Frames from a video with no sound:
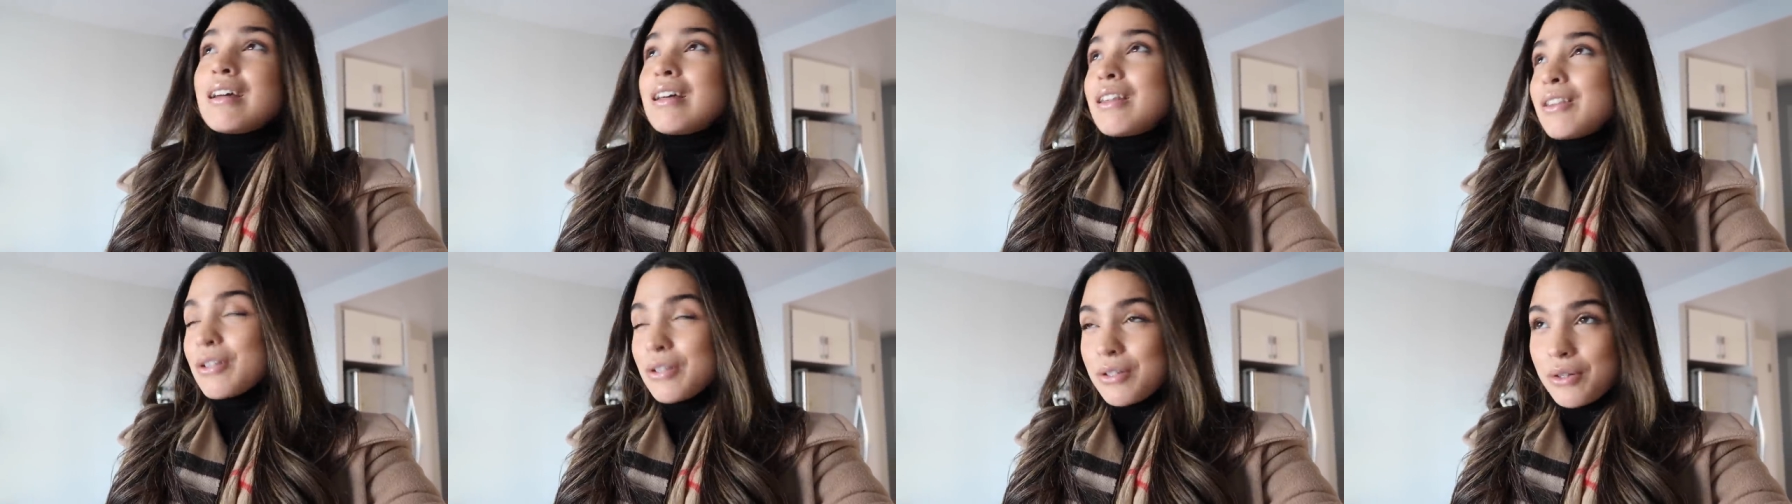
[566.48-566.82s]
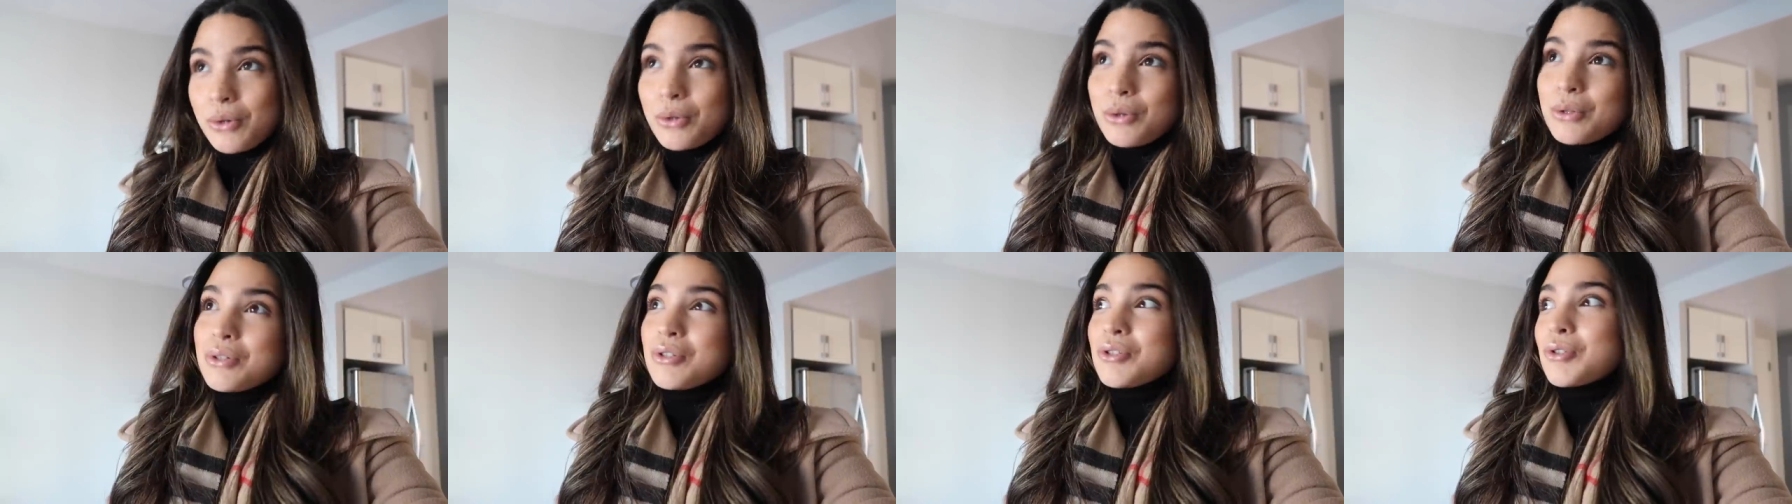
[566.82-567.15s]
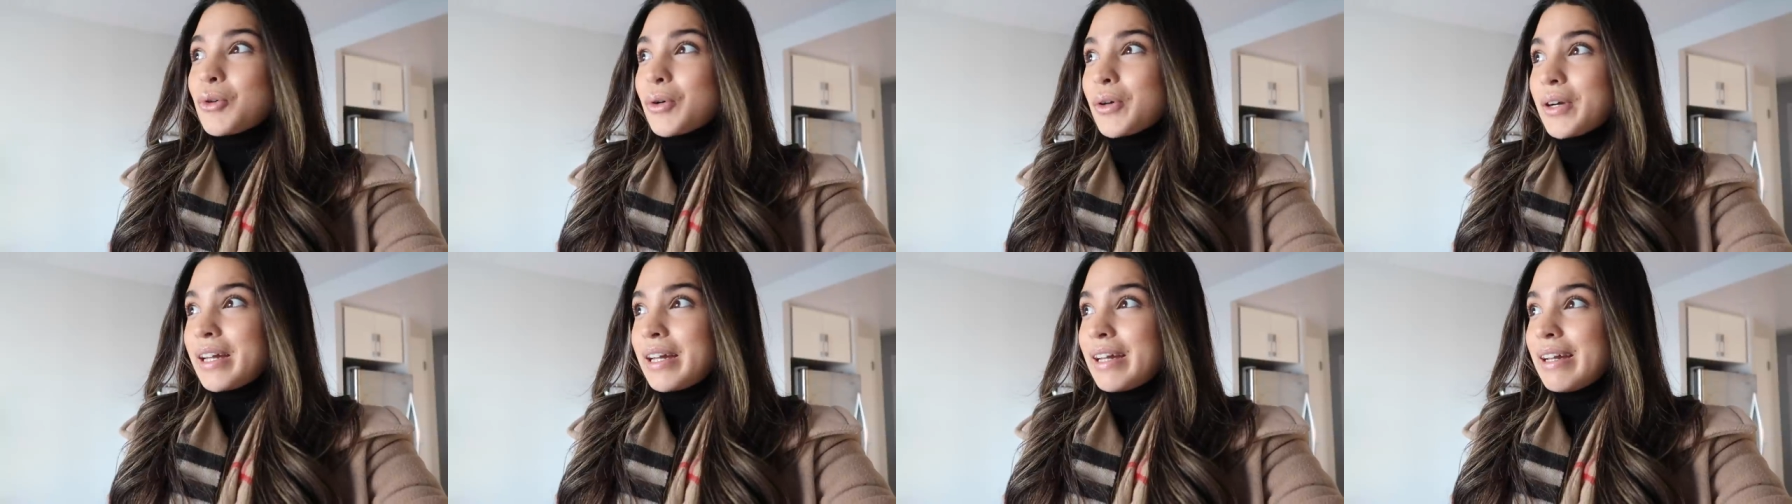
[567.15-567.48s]
There's a whole
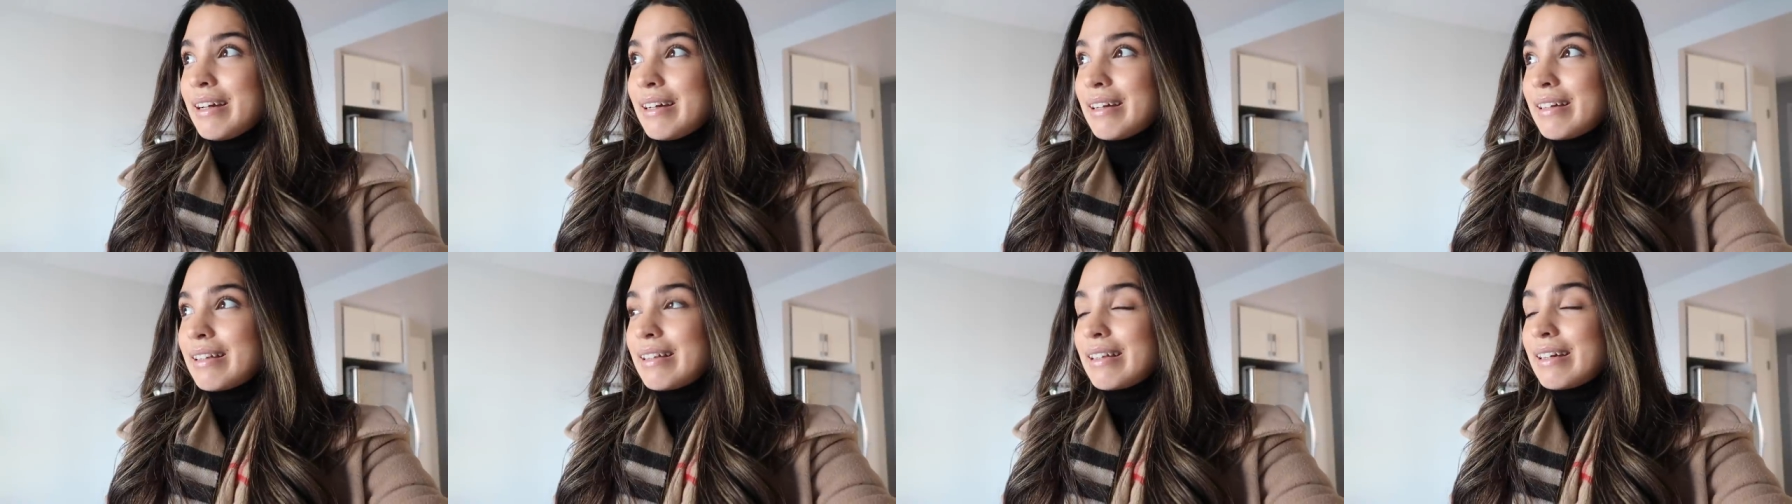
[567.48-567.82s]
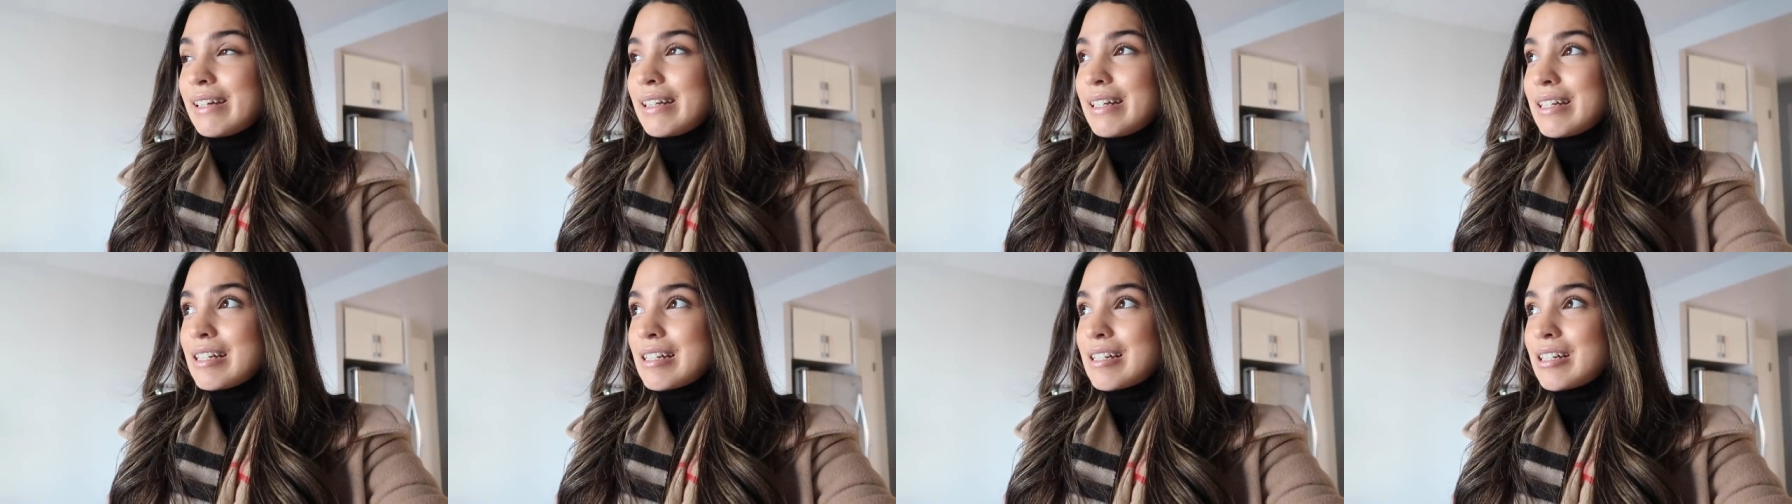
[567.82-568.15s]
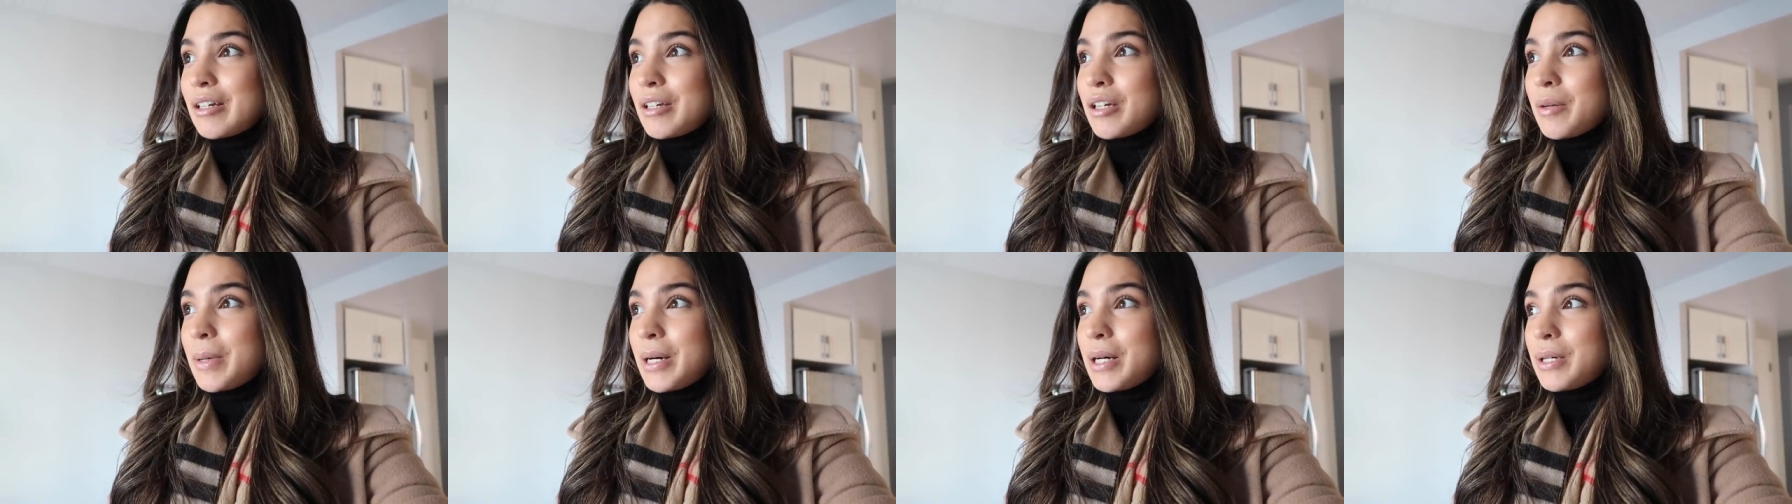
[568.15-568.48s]
story that I need to tell
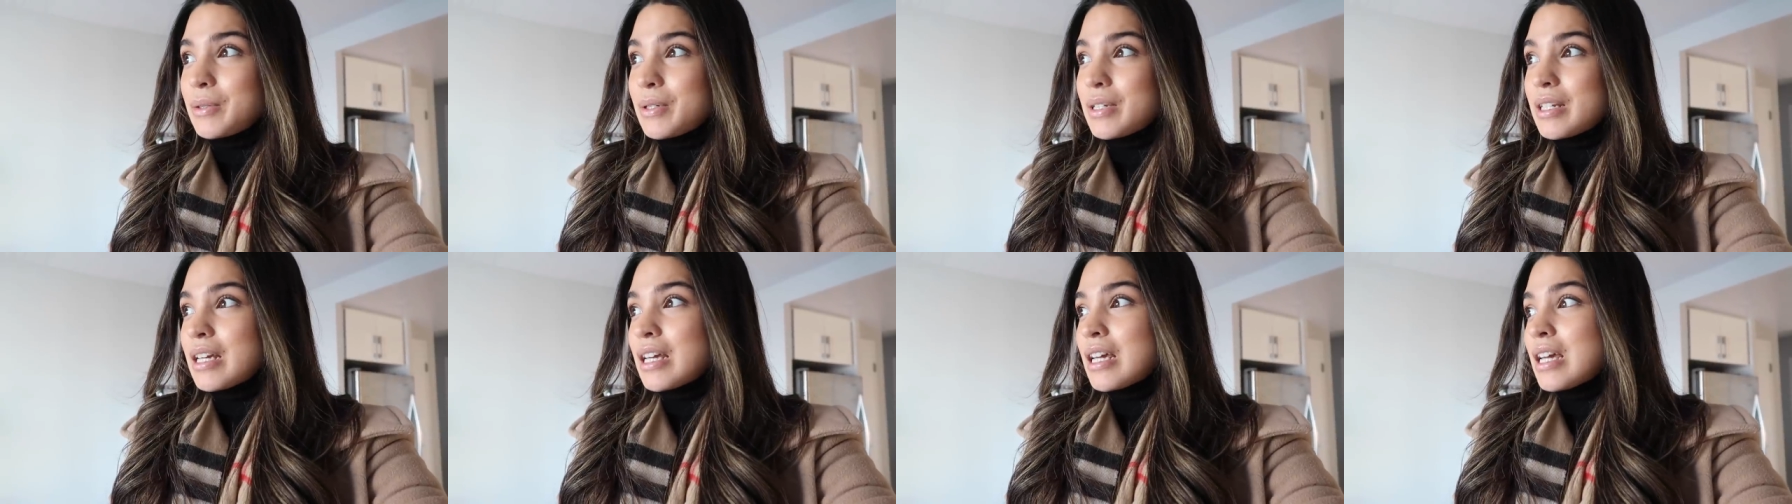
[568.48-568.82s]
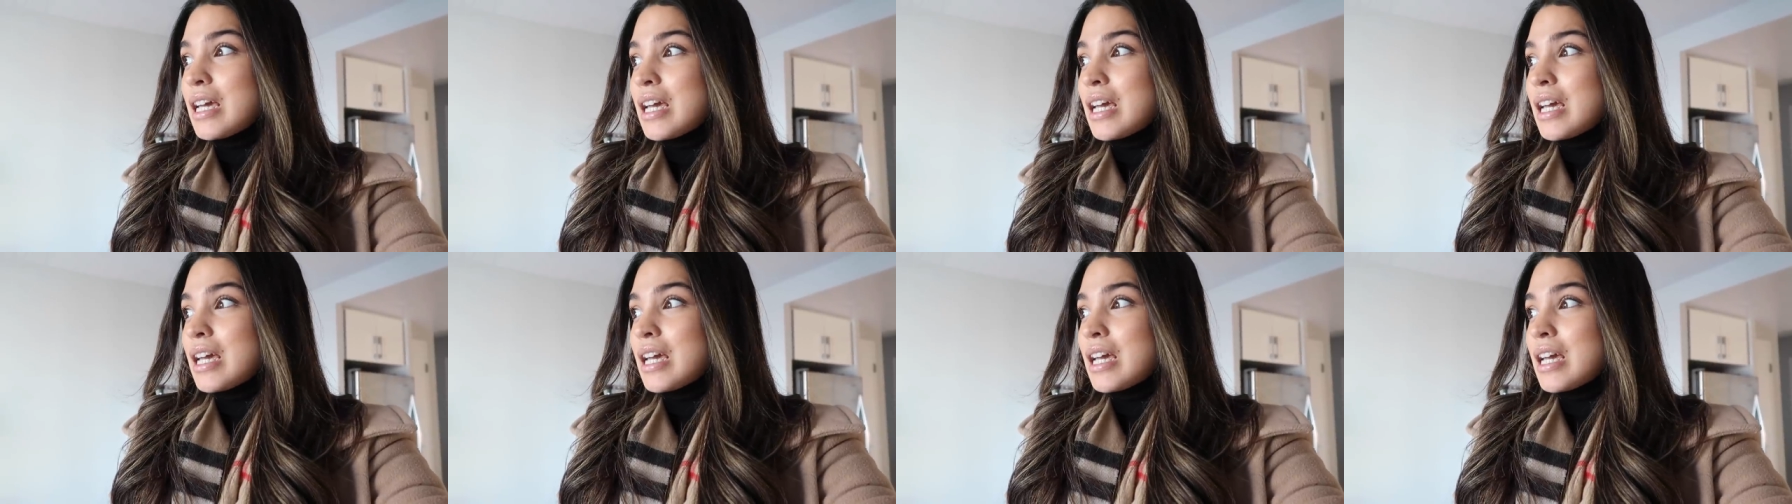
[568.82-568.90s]
you about.